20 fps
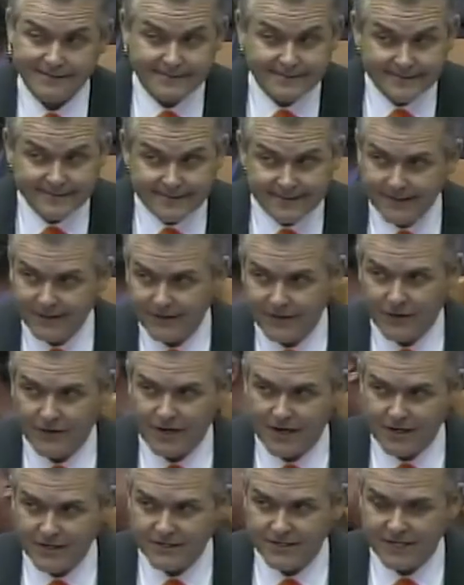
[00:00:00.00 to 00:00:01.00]
still
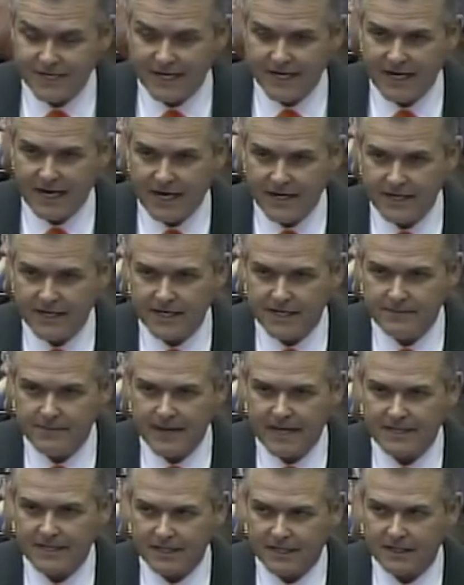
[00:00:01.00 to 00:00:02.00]
don't understand how you can
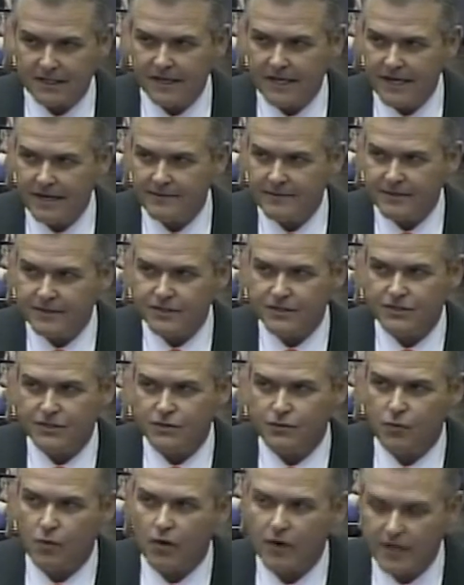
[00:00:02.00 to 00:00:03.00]
make the claim that this
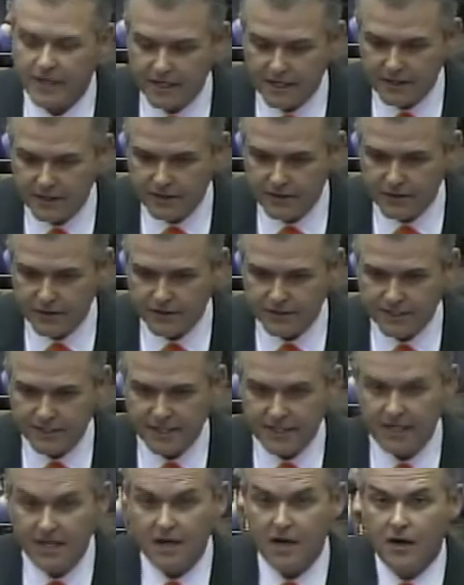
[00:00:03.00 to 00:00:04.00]
is working in New York
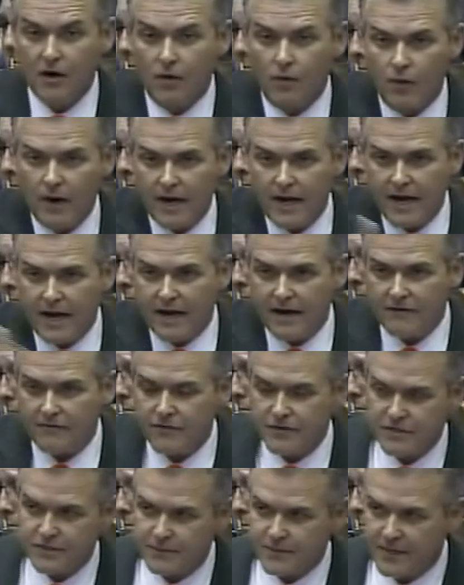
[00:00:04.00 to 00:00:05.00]
City when
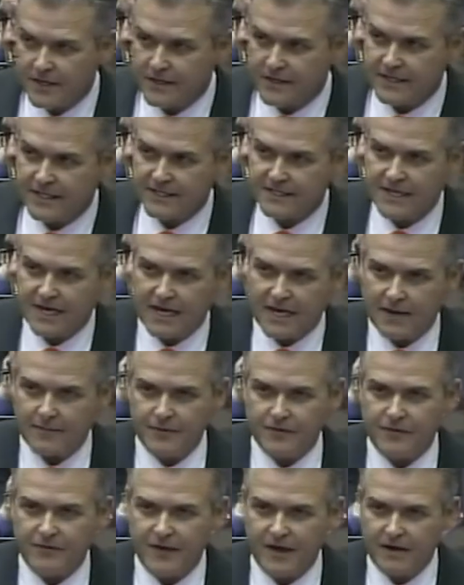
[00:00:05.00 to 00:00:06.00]
every speaker that's got up
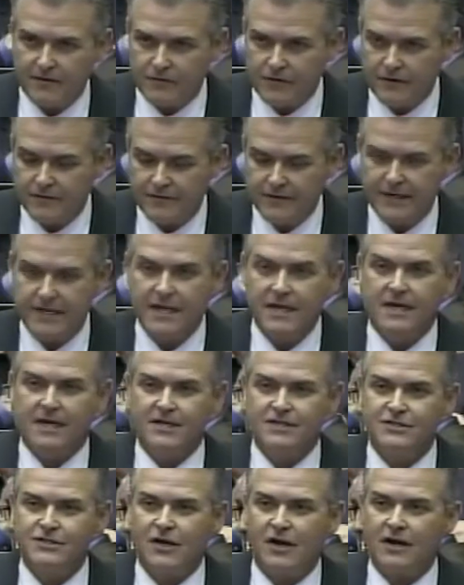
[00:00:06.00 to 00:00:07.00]
in favor of it
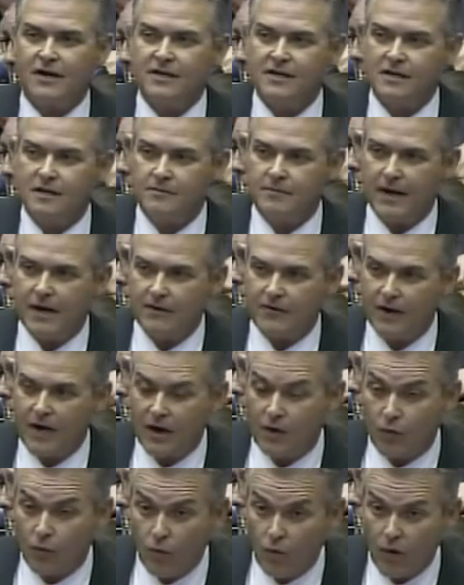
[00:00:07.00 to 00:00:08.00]
is talking about
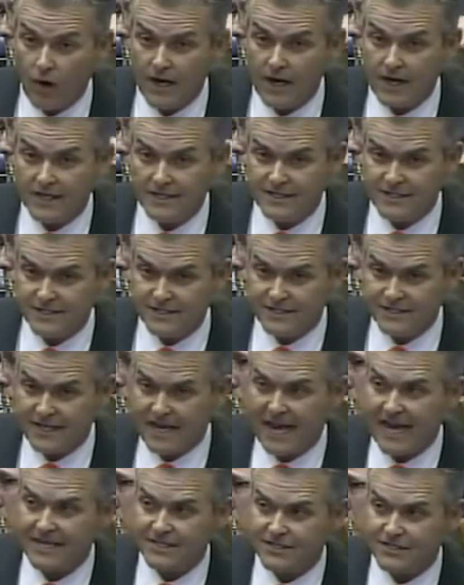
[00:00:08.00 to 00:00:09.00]
what a
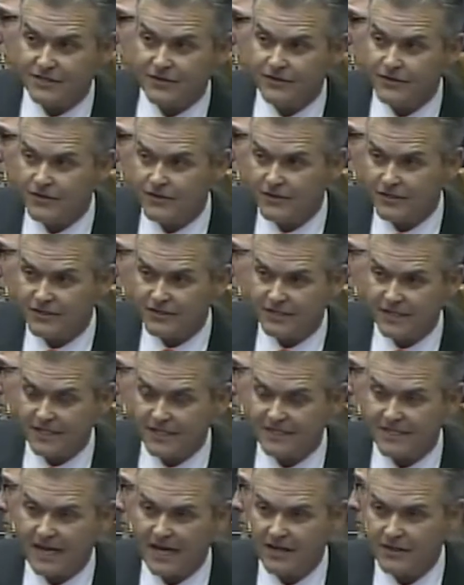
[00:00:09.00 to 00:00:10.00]
disaster New York
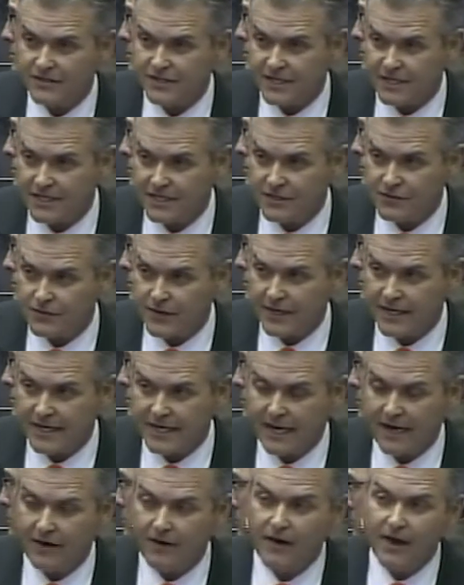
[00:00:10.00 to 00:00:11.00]
City's housing is right
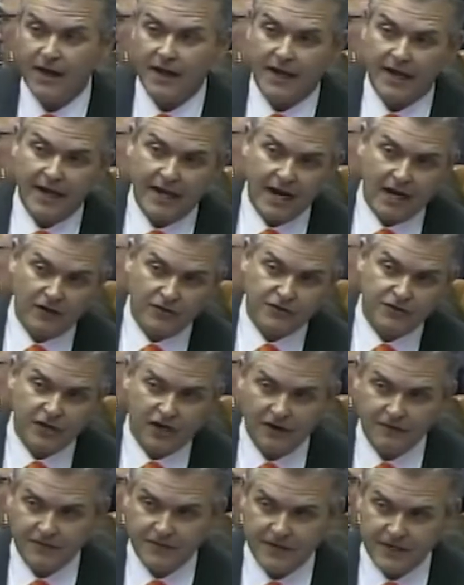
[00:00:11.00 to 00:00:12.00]
now and how
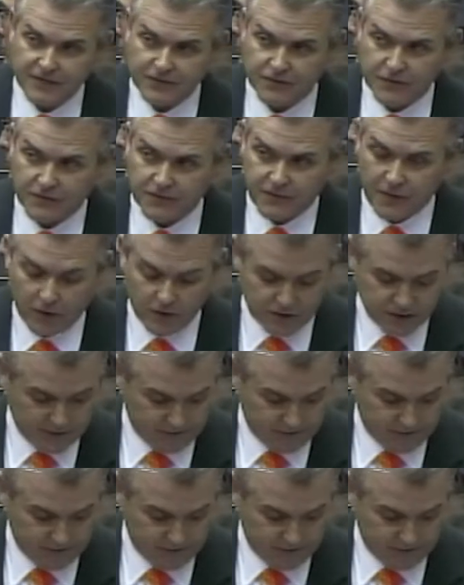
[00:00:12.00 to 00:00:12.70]
tough it is for folks